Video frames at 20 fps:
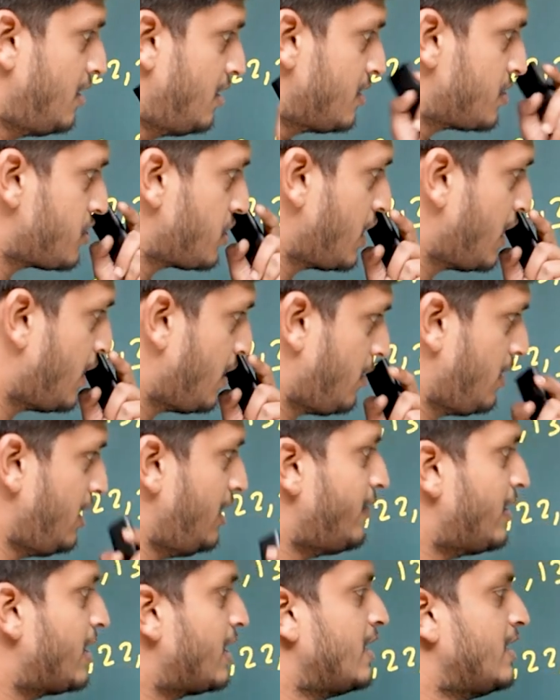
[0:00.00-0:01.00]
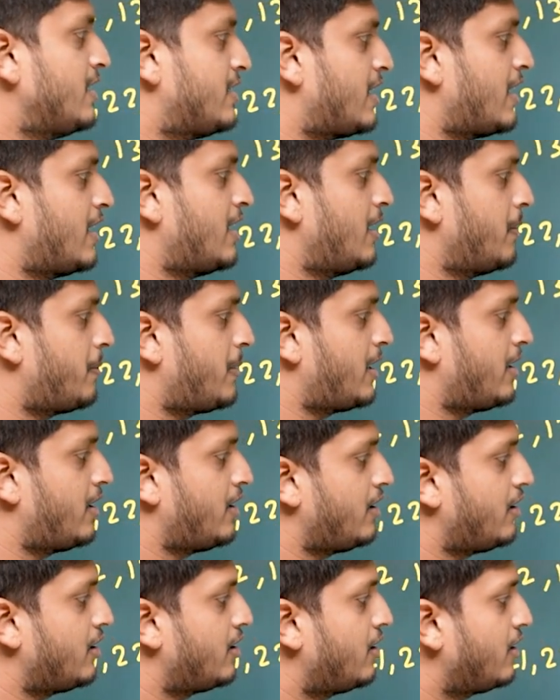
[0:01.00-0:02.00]
So yeah, E1 and E3 are
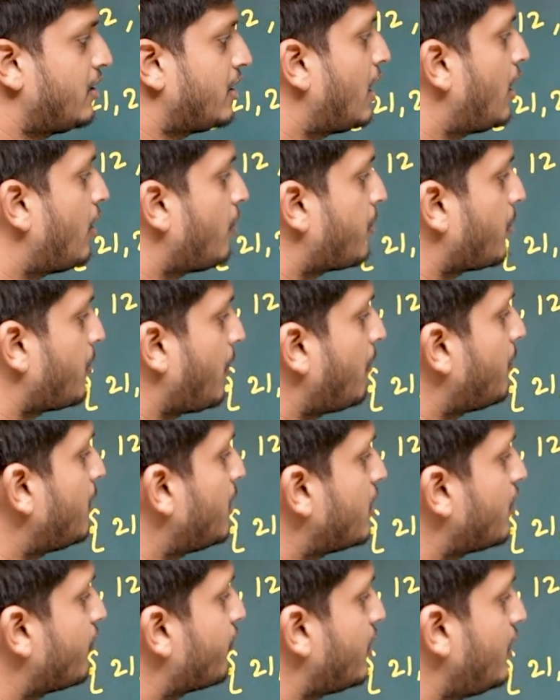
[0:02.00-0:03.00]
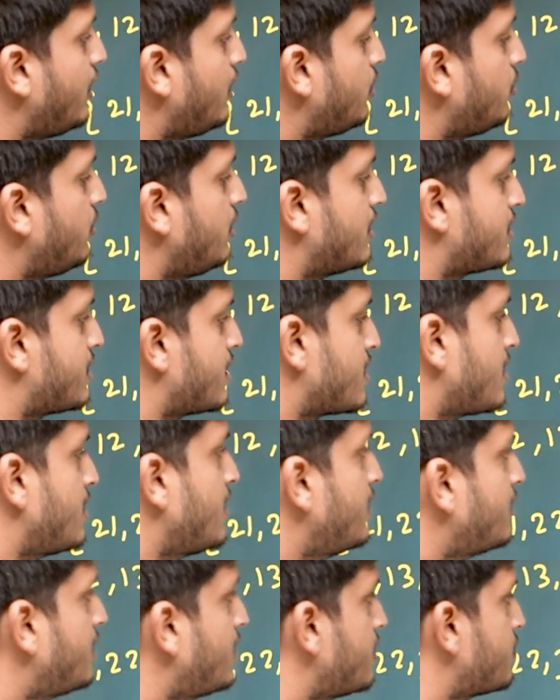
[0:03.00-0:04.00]
independent. Now probability of E2 intersection
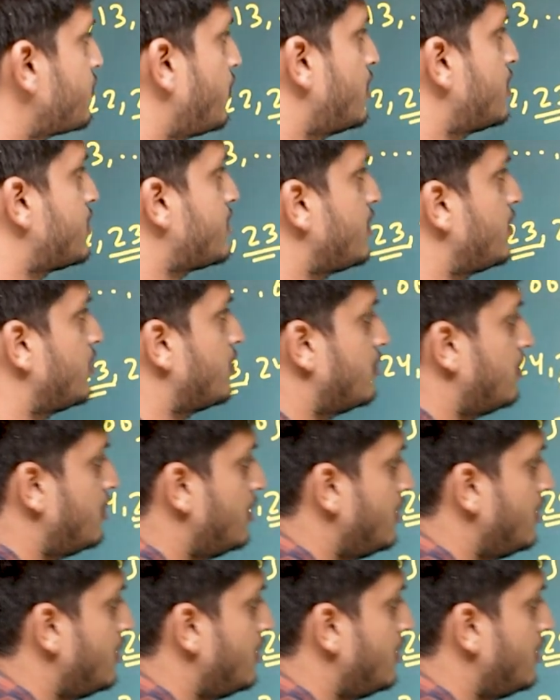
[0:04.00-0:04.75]
E3 is what? 0.